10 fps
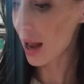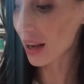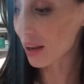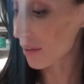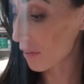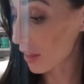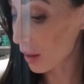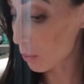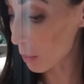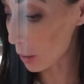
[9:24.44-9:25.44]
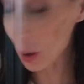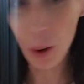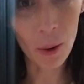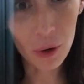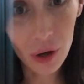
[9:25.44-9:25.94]
gonna give everything one more
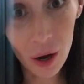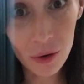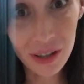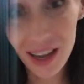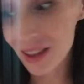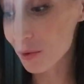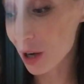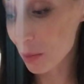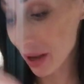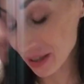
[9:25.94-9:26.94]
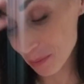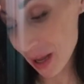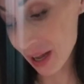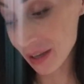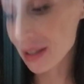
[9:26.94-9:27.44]
coat, and then we'll come back to
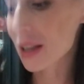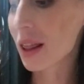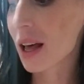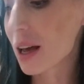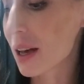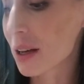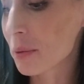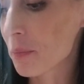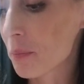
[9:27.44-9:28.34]
paint the